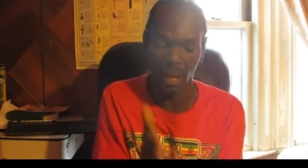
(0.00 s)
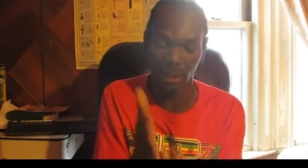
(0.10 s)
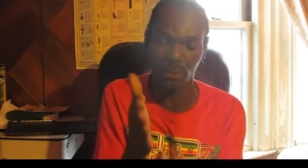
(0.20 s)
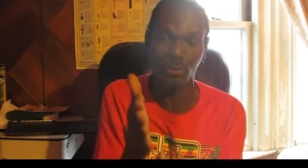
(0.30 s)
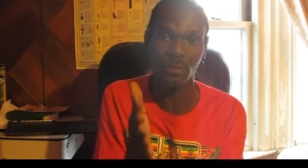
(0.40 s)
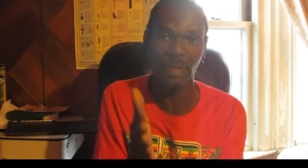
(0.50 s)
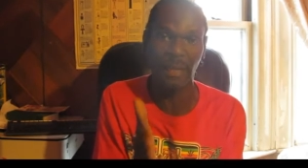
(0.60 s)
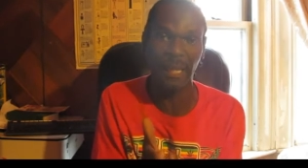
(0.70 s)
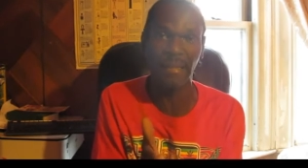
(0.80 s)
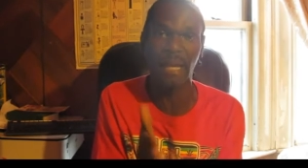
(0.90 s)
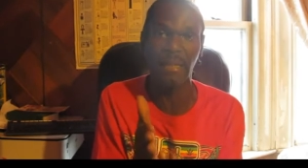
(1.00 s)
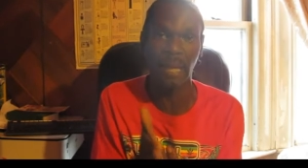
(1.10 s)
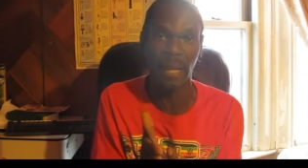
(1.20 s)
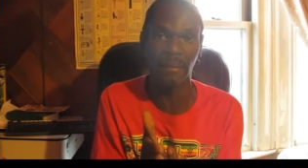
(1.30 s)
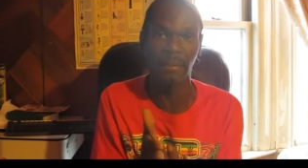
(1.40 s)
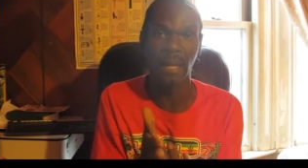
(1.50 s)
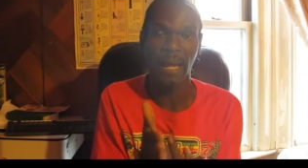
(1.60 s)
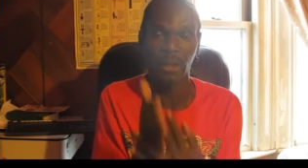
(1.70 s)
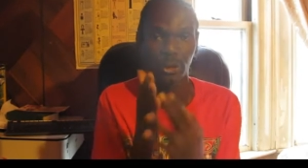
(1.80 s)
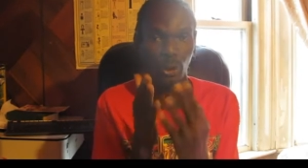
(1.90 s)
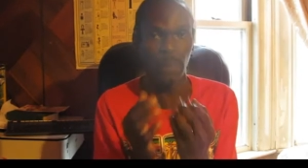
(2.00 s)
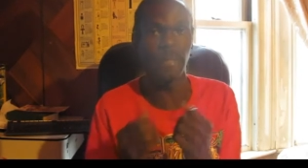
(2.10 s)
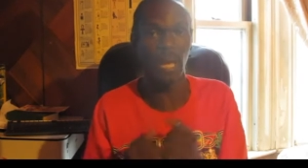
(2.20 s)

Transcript: and in 2008 and 9, and I showed them the